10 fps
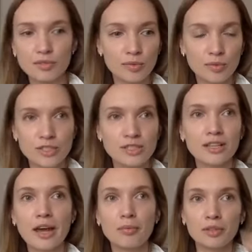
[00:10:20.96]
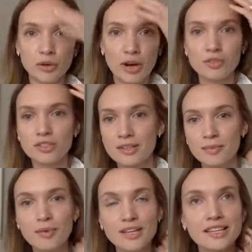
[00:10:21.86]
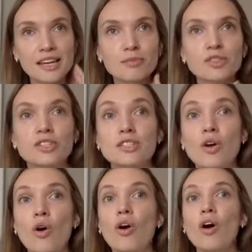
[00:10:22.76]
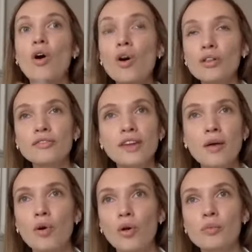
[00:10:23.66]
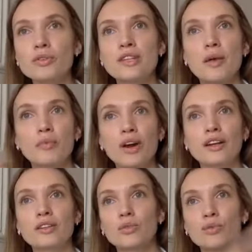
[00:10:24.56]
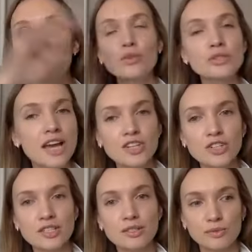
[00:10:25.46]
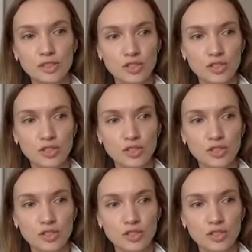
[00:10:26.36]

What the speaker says: we were still able to capture some amazing images. So all of them almost upgraded to full sessions, which